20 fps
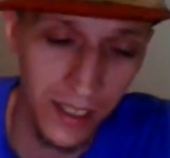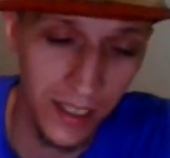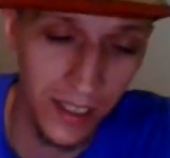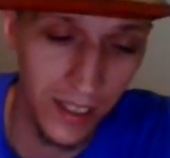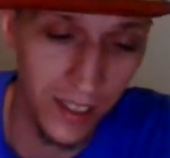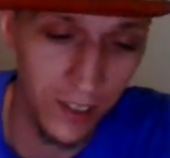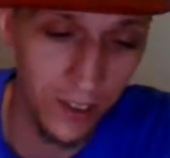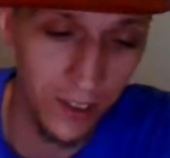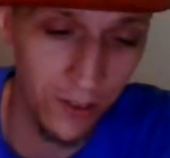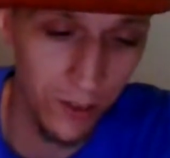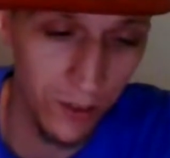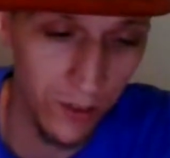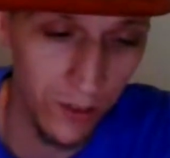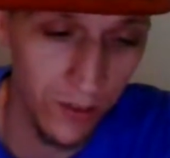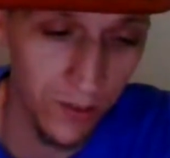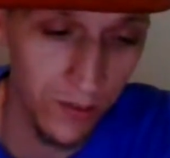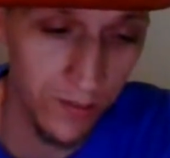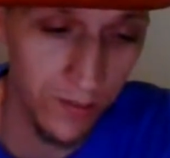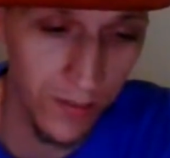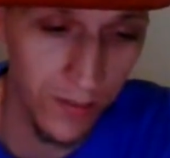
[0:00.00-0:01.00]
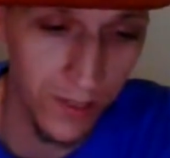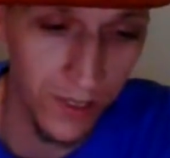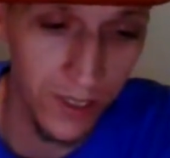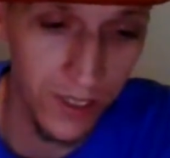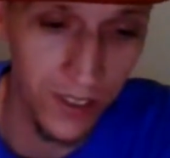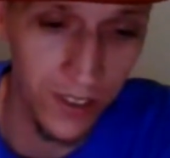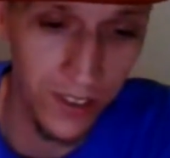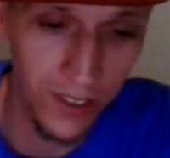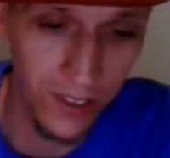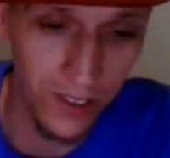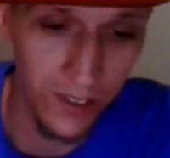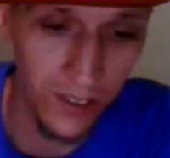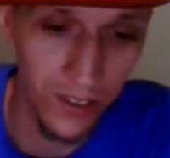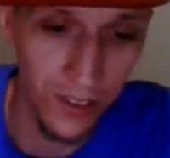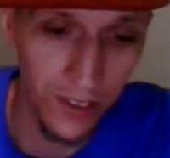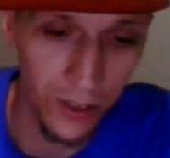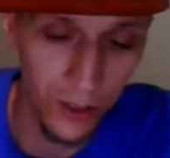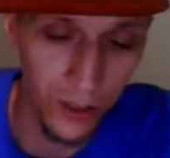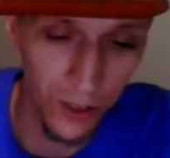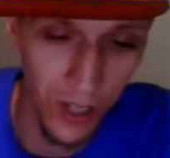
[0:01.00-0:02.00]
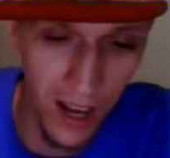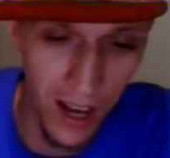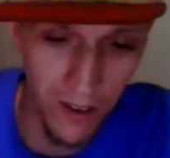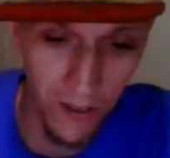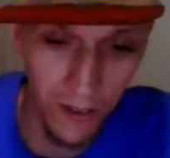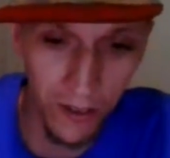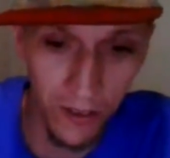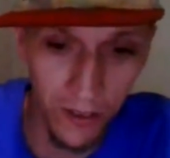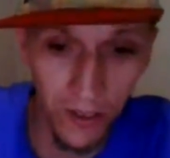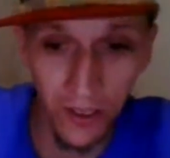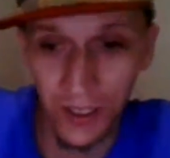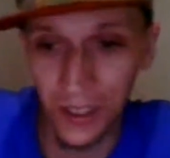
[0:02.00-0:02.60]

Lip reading: It gets gruesome because you travel,